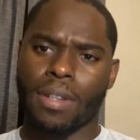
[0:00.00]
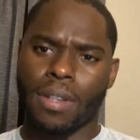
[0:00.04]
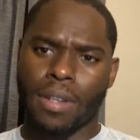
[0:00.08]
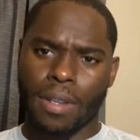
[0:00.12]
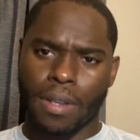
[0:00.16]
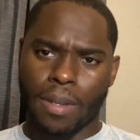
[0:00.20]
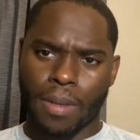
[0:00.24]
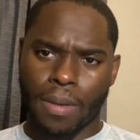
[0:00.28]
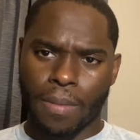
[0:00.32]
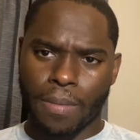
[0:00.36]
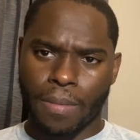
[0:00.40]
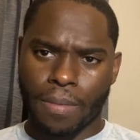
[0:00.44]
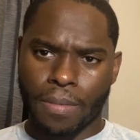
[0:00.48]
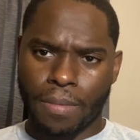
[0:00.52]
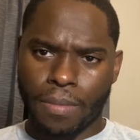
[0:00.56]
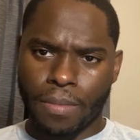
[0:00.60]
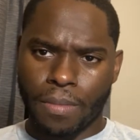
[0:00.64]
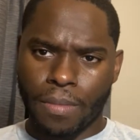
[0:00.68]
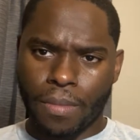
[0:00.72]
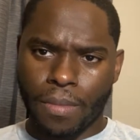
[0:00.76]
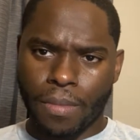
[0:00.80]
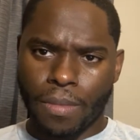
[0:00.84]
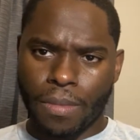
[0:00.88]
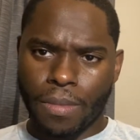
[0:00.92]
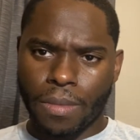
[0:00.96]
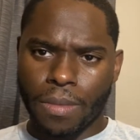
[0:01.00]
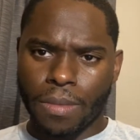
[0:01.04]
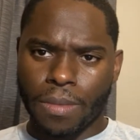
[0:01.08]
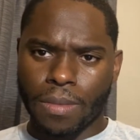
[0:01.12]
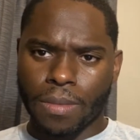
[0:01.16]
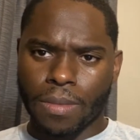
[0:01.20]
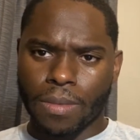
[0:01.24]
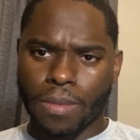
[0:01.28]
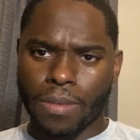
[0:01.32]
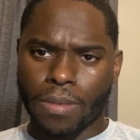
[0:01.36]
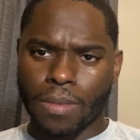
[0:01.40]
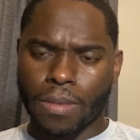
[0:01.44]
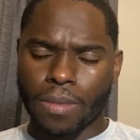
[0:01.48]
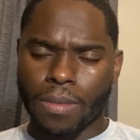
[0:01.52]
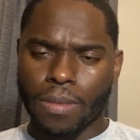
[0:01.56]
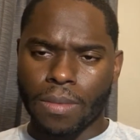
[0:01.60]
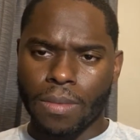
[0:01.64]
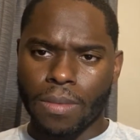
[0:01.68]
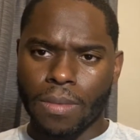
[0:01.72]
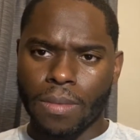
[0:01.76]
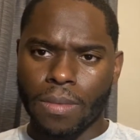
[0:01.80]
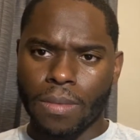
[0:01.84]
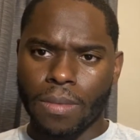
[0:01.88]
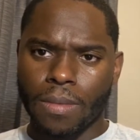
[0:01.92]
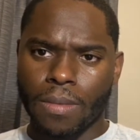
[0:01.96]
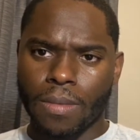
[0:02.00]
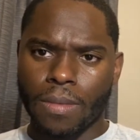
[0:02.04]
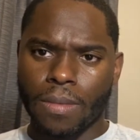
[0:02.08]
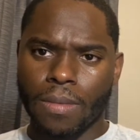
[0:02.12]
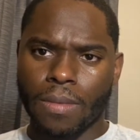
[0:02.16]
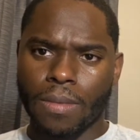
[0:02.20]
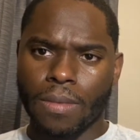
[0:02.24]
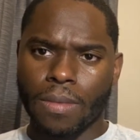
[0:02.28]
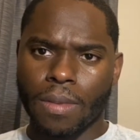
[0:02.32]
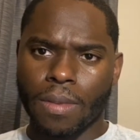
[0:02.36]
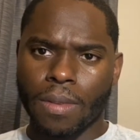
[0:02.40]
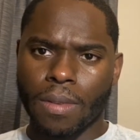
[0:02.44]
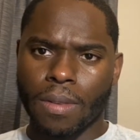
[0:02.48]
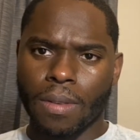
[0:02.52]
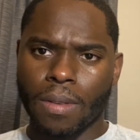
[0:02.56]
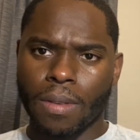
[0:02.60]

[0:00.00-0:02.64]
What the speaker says: No one is speaking in this clip.